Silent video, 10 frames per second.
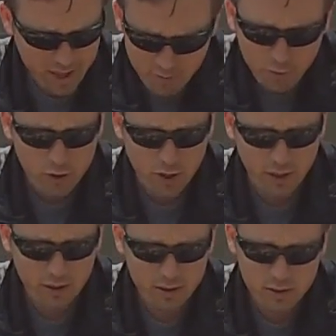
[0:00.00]
everything
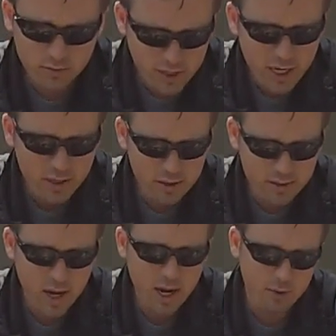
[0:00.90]
because you've taken the
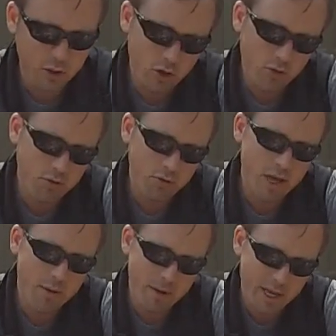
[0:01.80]
time to go through
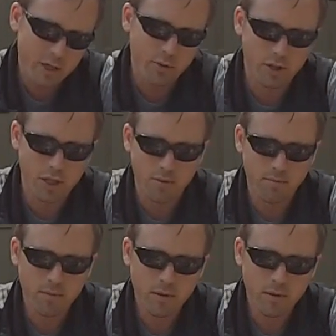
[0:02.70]
that manual with them.